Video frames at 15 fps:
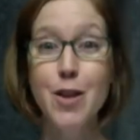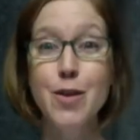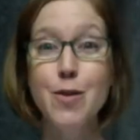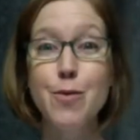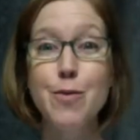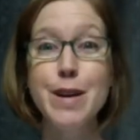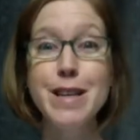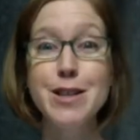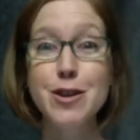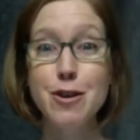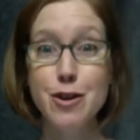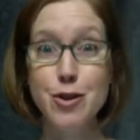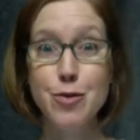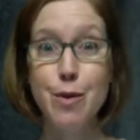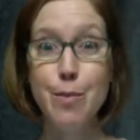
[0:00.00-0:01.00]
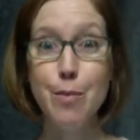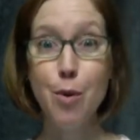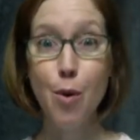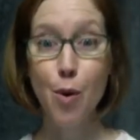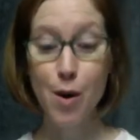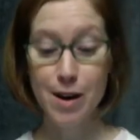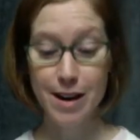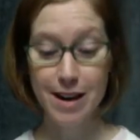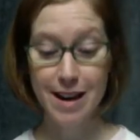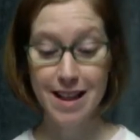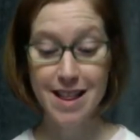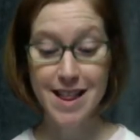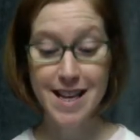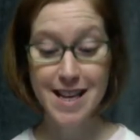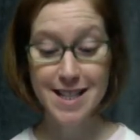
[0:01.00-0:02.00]
The research reported
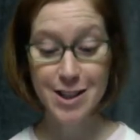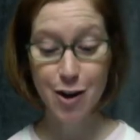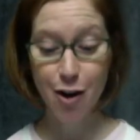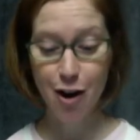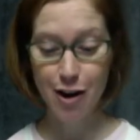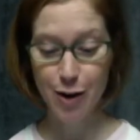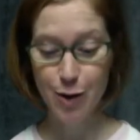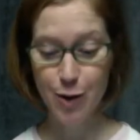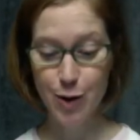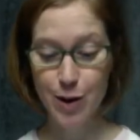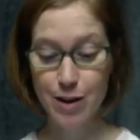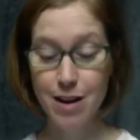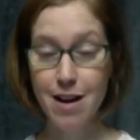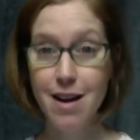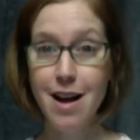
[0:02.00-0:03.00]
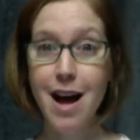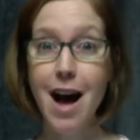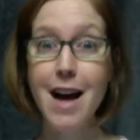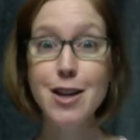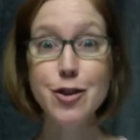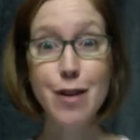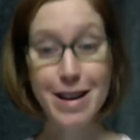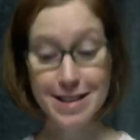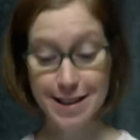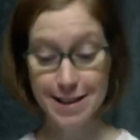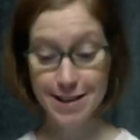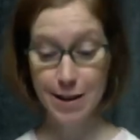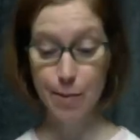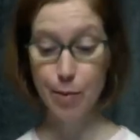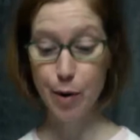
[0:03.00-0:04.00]
in this article
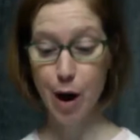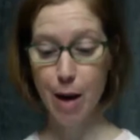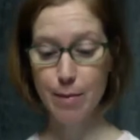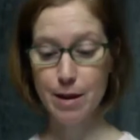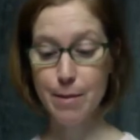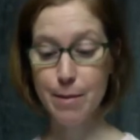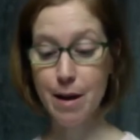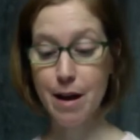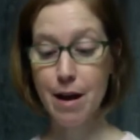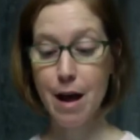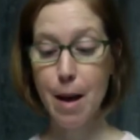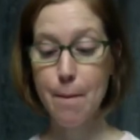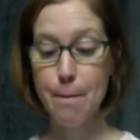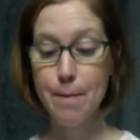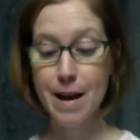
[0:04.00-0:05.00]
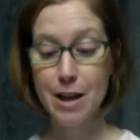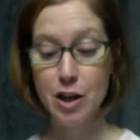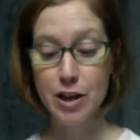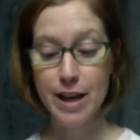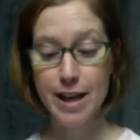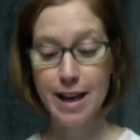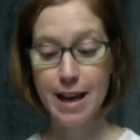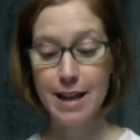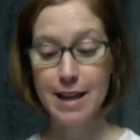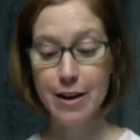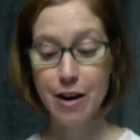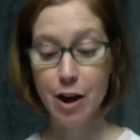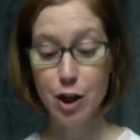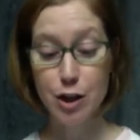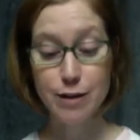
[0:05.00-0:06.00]
addresses the problem by looking at
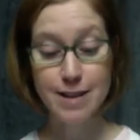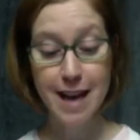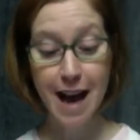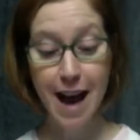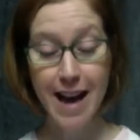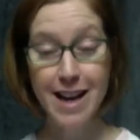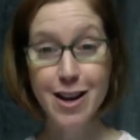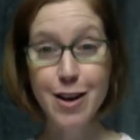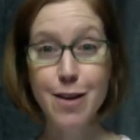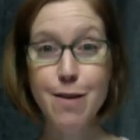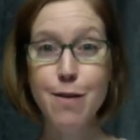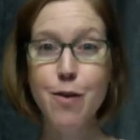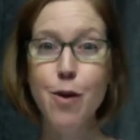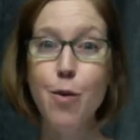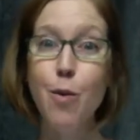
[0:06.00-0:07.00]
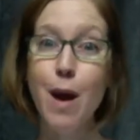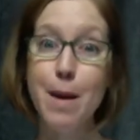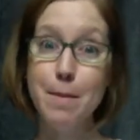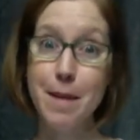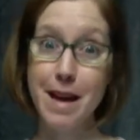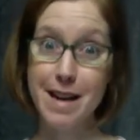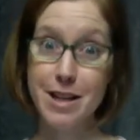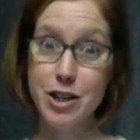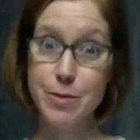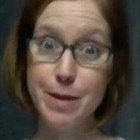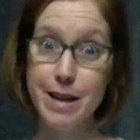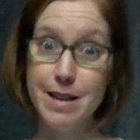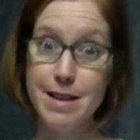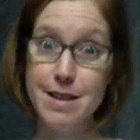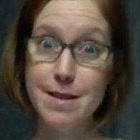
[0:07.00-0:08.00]
liraglutide for weight
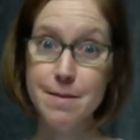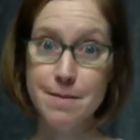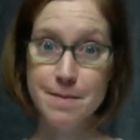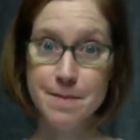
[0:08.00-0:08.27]
management.